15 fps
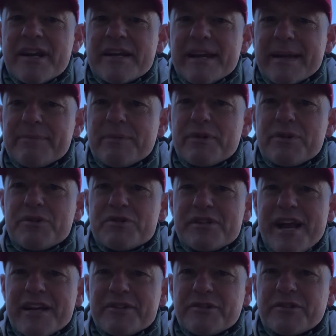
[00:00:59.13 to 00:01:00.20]
that produce
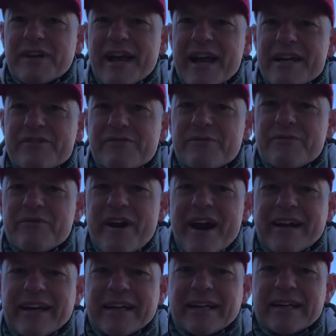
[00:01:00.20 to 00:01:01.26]
natural gas from
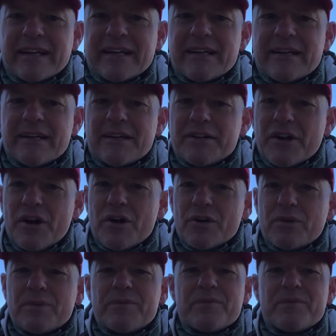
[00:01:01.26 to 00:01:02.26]
fracking. No,